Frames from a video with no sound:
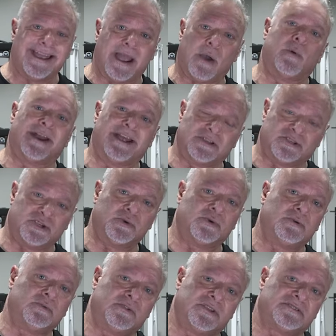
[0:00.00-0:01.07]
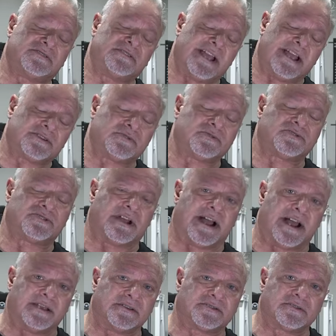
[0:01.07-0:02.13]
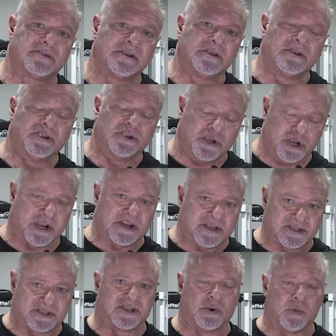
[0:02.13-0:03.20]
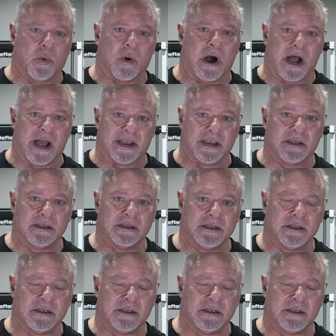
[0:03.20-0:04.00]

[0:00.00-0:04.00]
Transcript: And when I do this exercise, you're gonna see why.